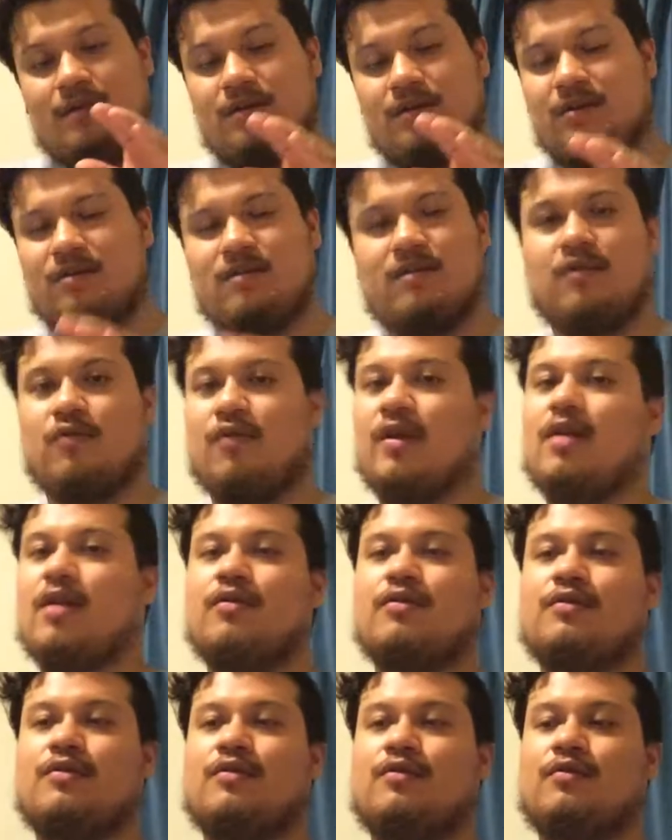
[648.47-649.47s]
Just a great
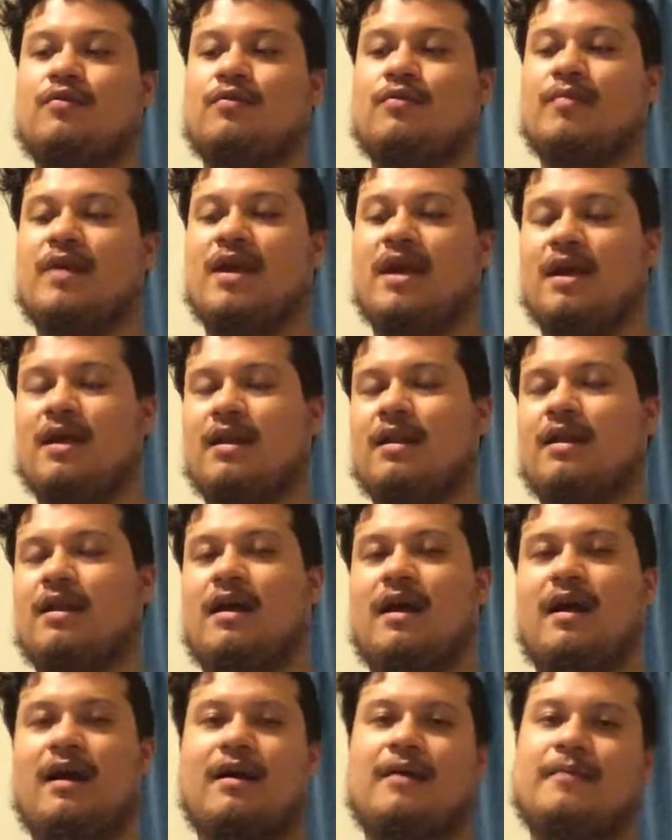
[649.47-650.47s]
old dude, man.
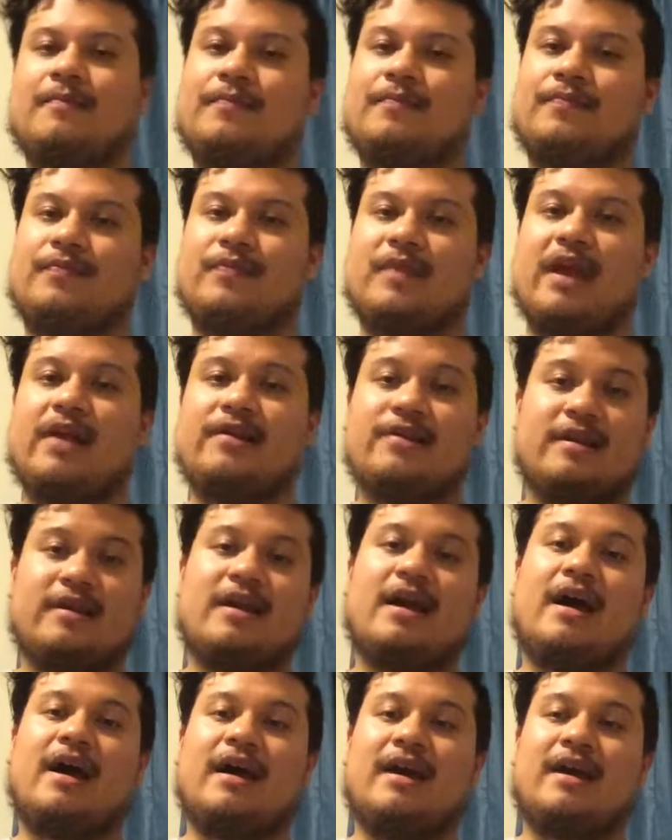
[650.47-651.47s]
As a
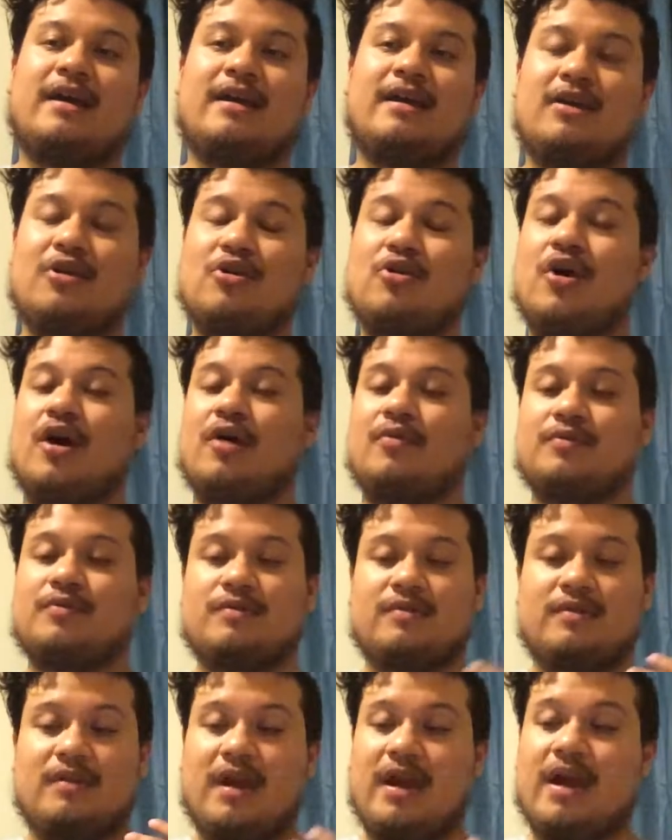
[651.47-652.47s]
guy, you know,
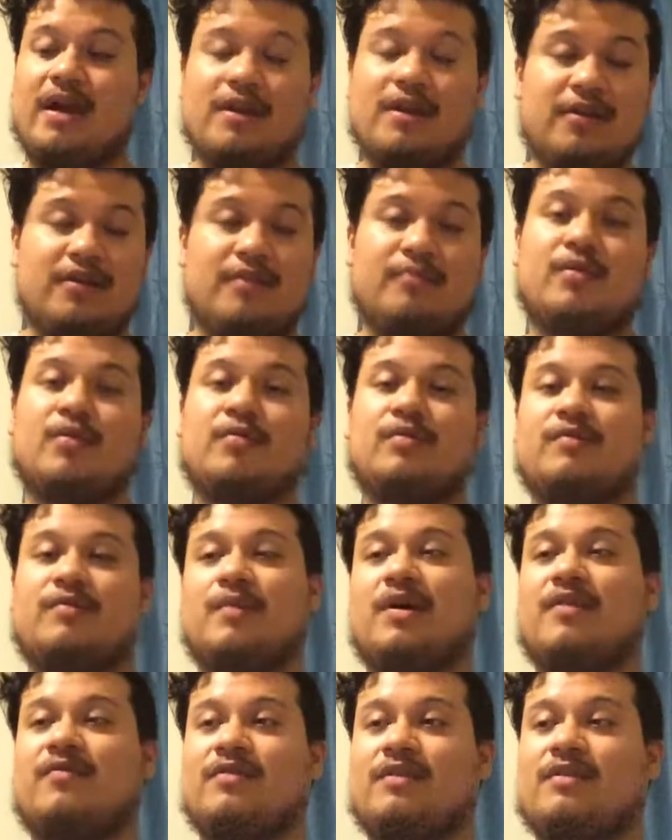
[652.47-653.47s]
I had nothing but
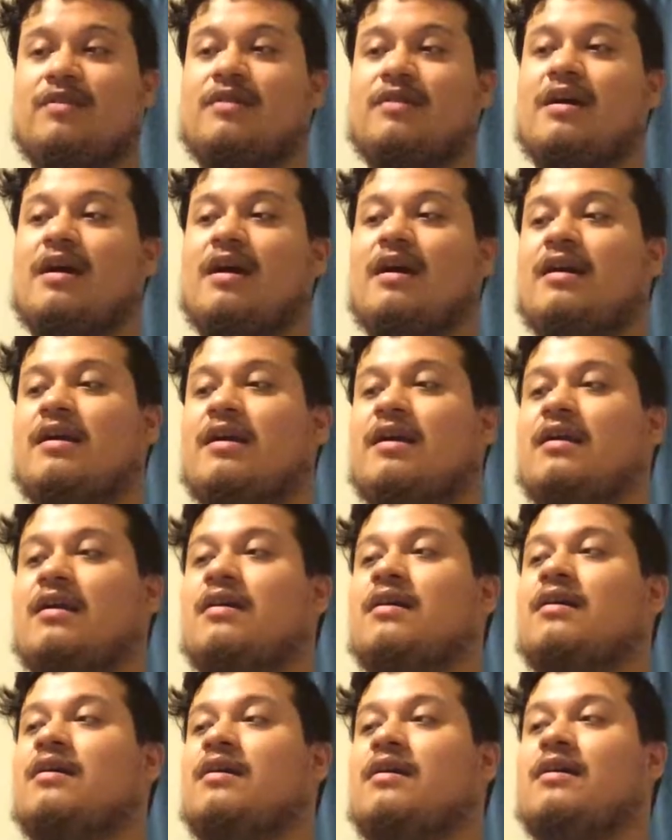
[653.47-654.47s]
respect for this guy.
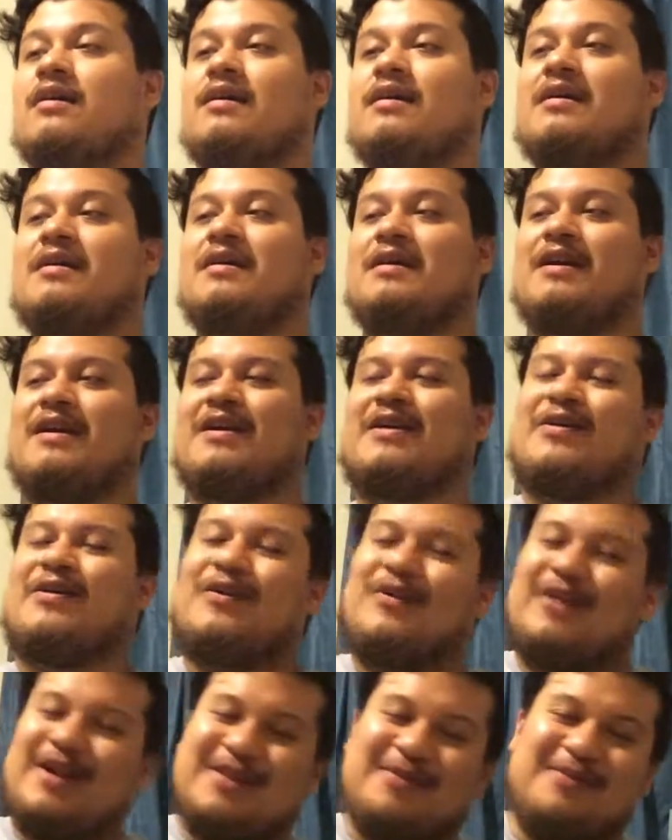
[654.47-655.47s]
He
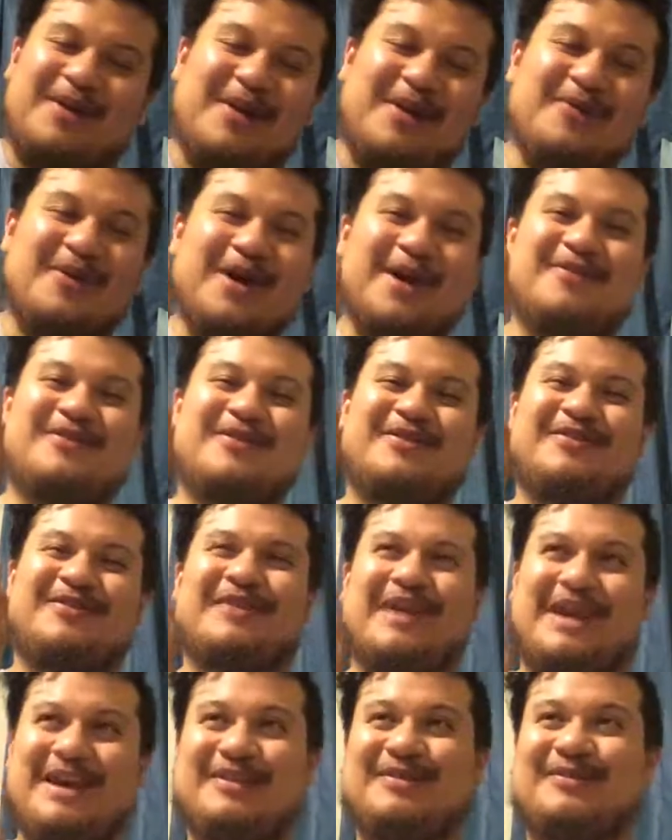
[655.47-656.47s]
caressed my wife's
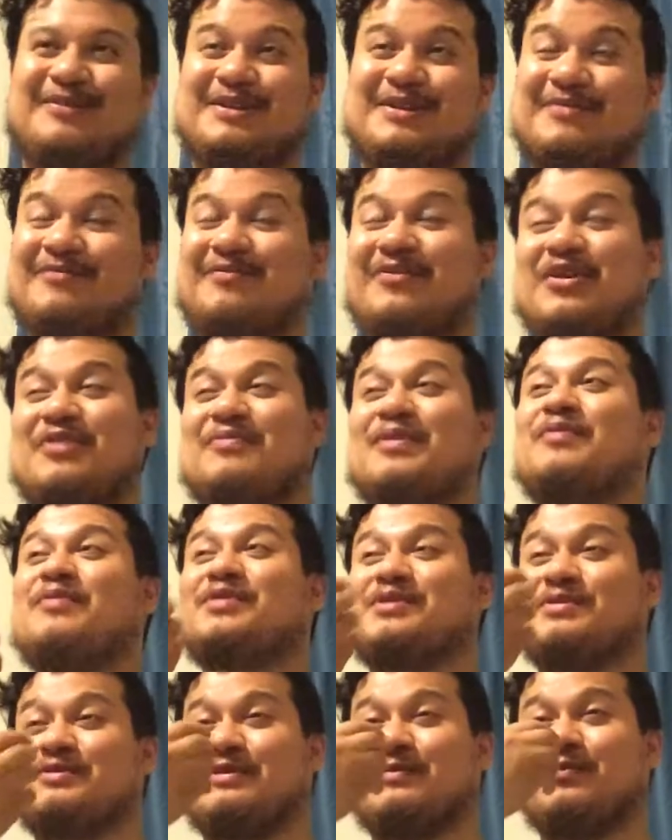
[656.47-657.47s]
face in front of me,
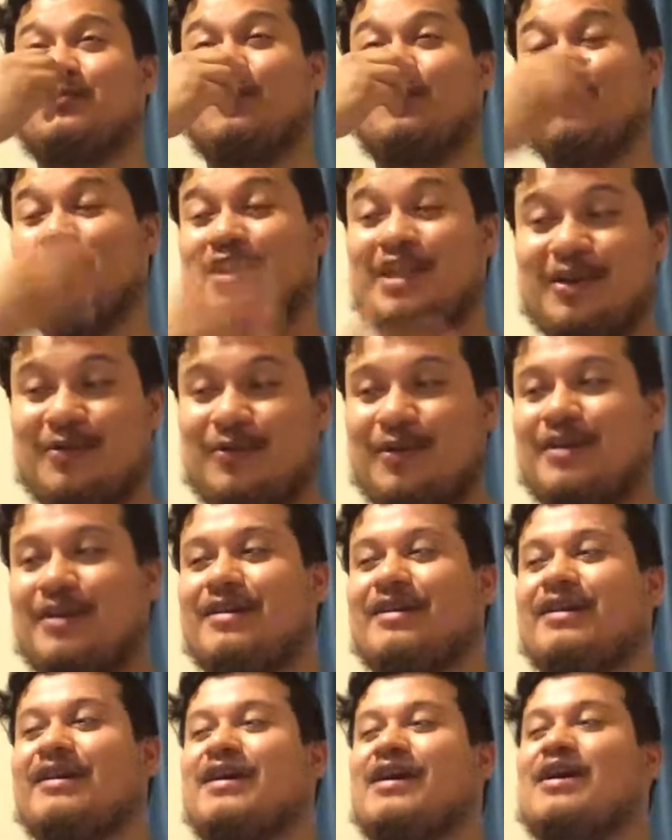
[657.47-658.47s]
which is really weird.
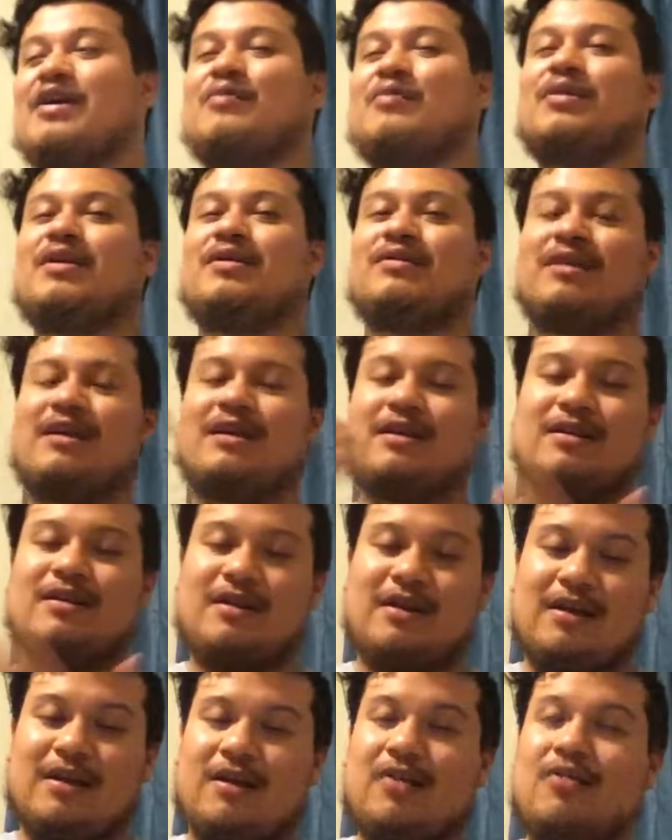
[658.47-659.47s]
But he's like,
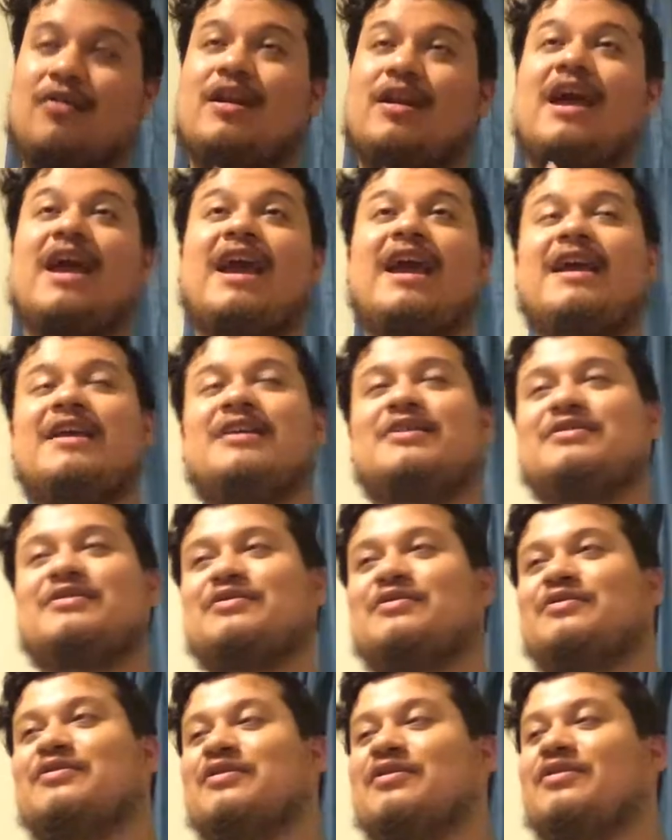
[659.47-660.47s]
"You're an
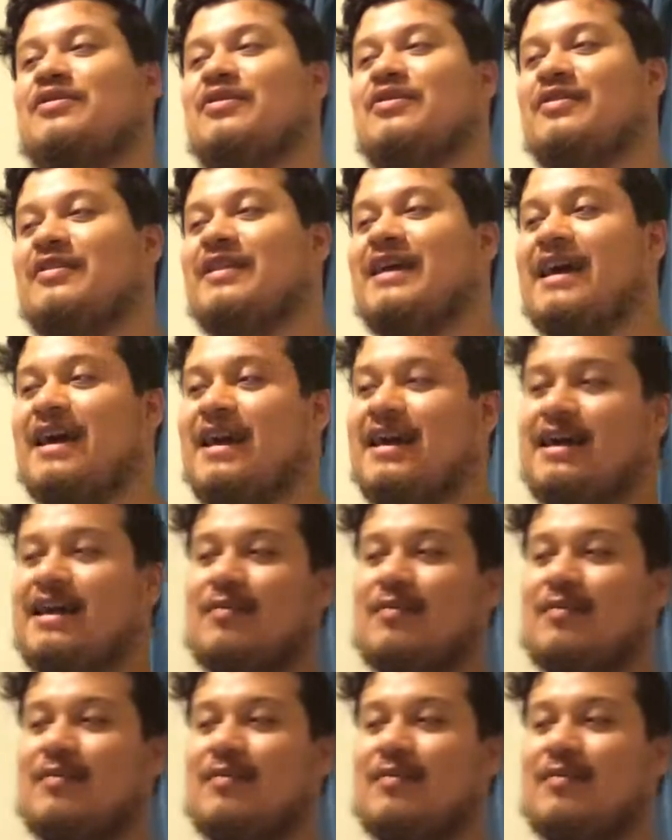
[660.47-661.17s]
angel. You're all that."